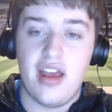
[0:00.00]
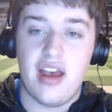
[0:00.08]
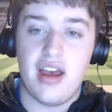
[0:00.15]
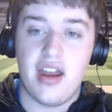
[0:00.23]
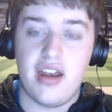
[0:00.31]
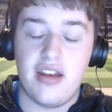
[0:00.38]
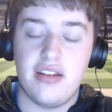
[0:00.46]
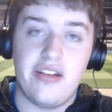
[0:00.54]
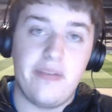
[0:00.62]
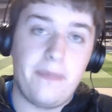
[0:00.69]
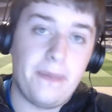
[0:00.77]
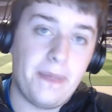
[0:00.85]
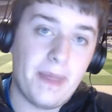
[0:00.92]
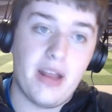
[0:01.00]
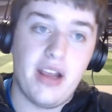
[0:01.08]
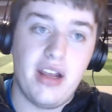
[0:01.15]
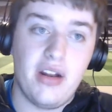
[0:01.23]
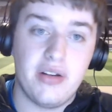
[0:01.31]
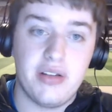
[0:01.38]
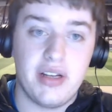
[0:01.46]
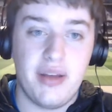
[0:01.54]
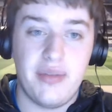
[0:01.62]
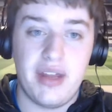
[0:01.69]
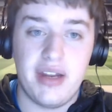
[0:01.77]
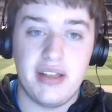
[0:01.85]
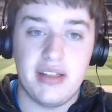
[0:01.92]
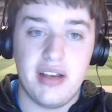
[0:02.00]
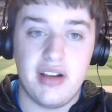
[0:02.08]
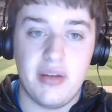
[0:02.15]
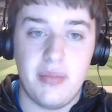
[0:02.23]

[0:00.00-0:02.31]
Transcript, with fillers: And it looks like now that is uh,